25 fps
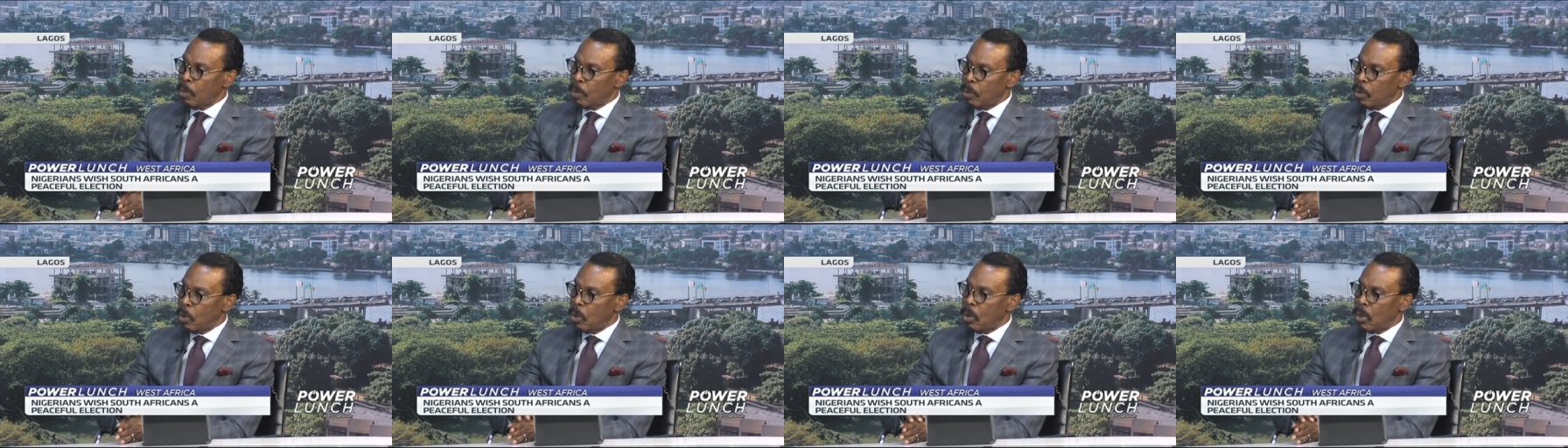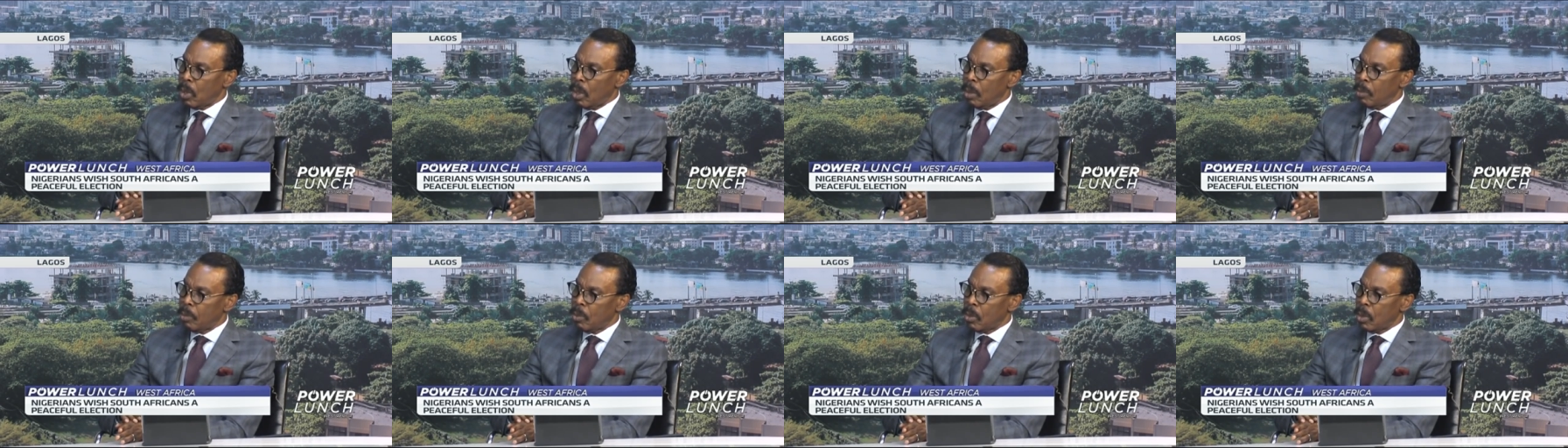
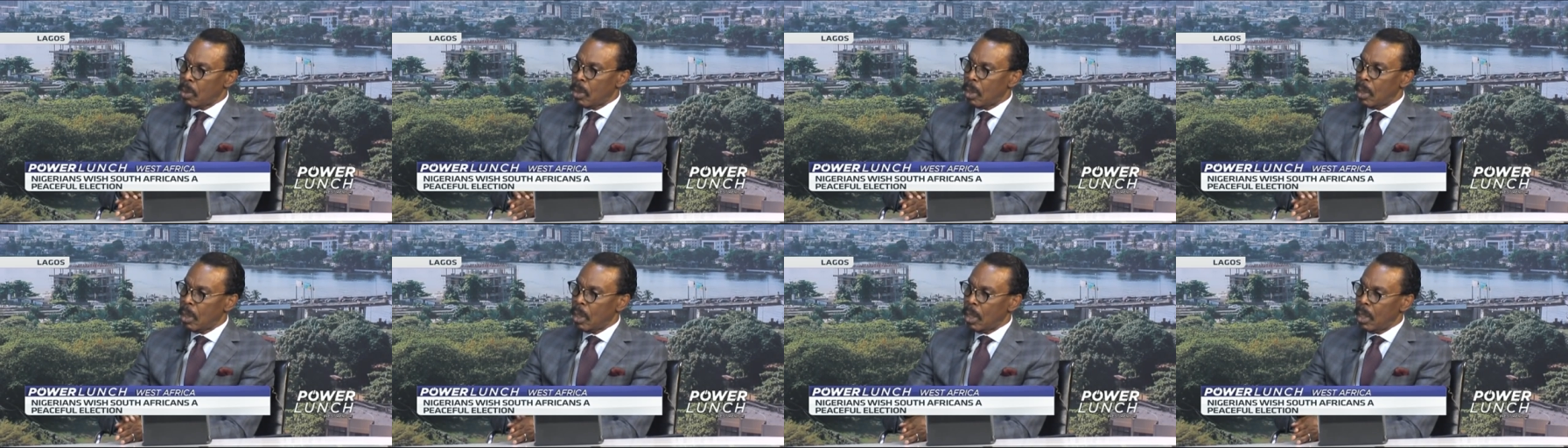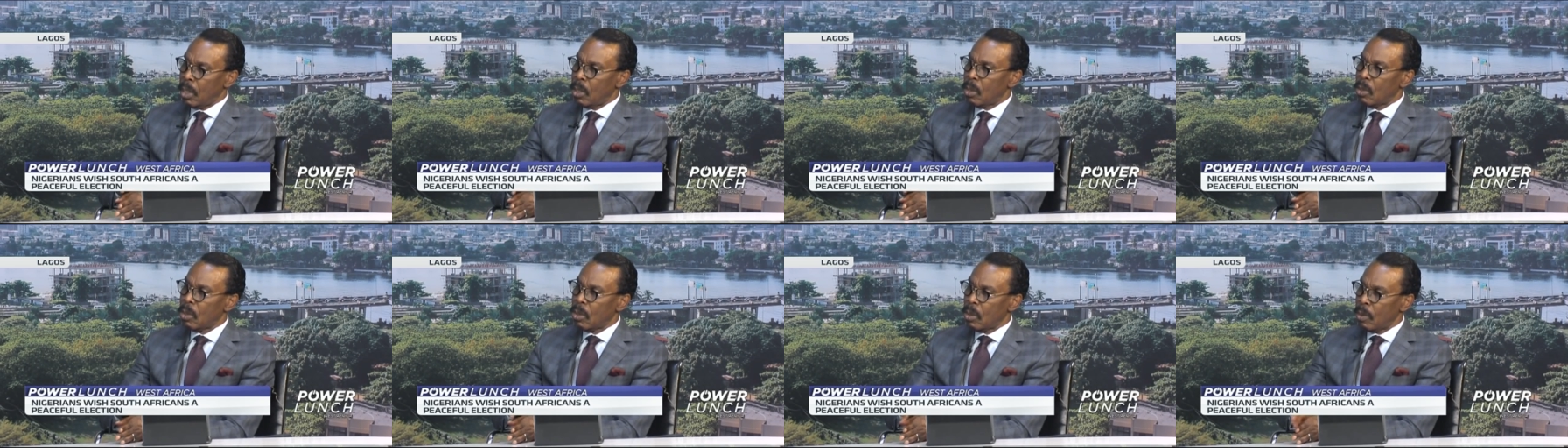programs
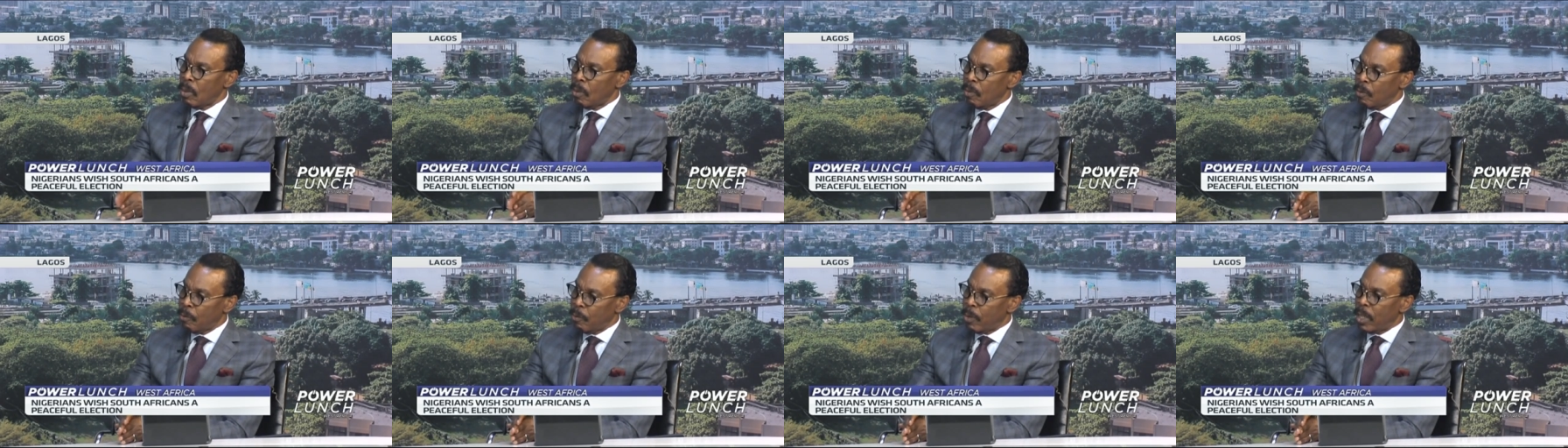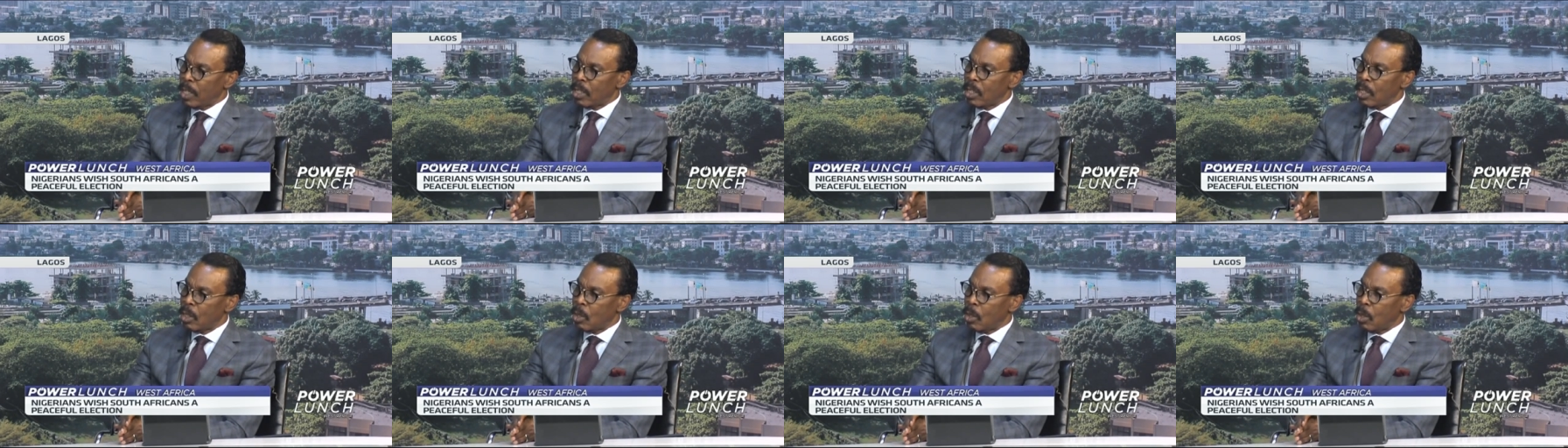is
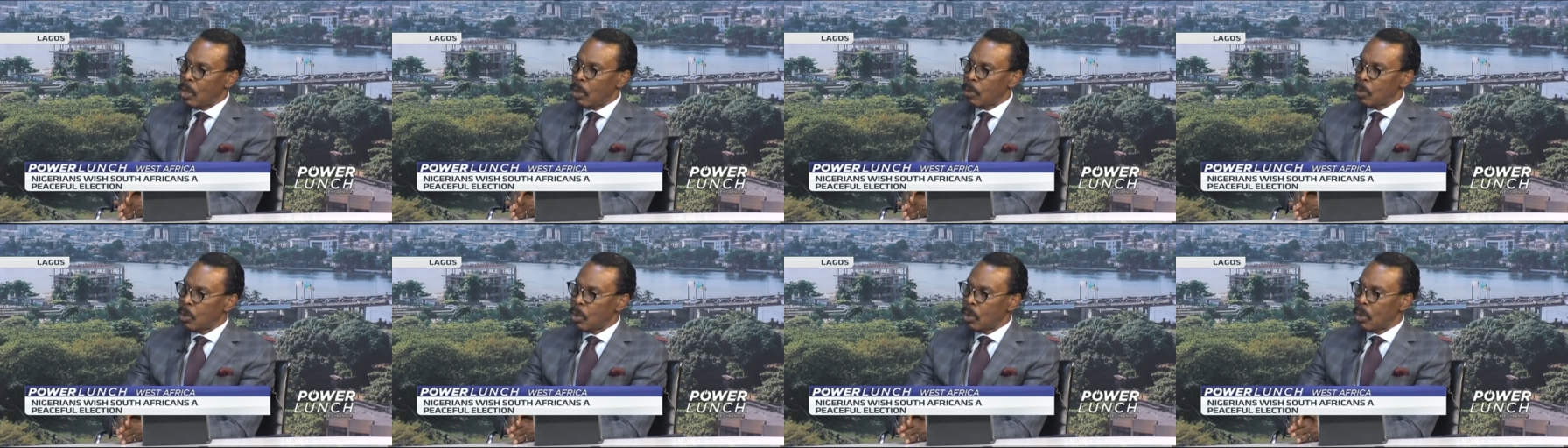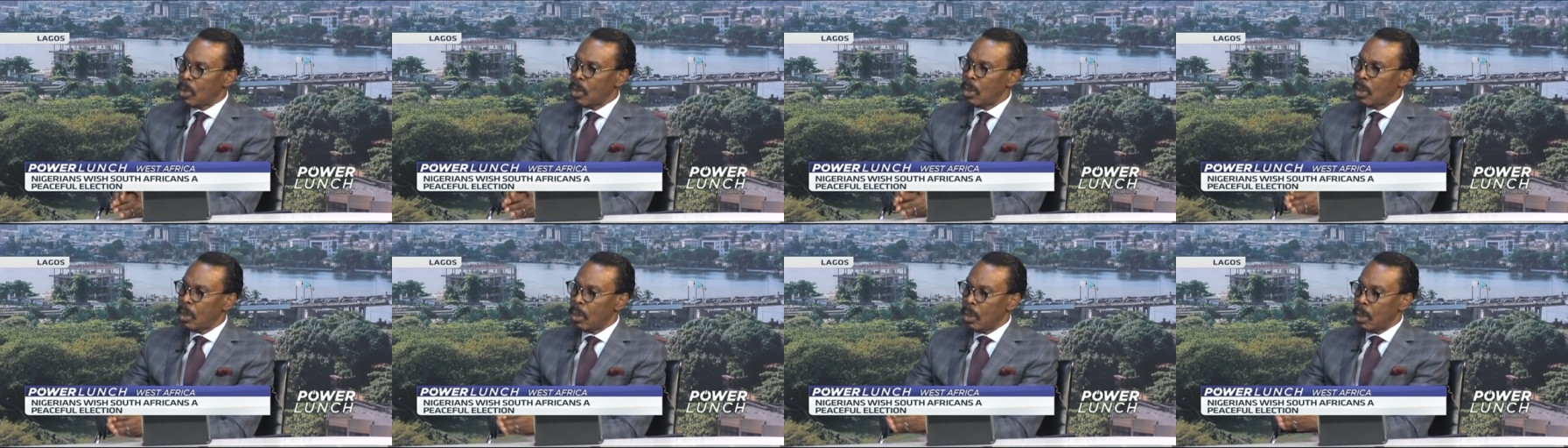fighting corruption.